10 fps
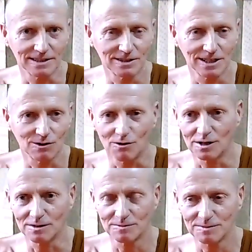a
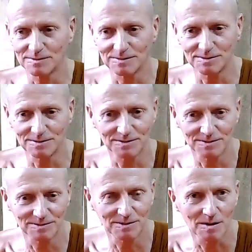business conference, something
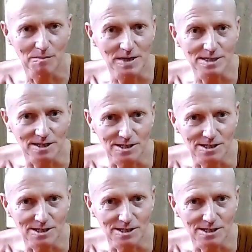like this.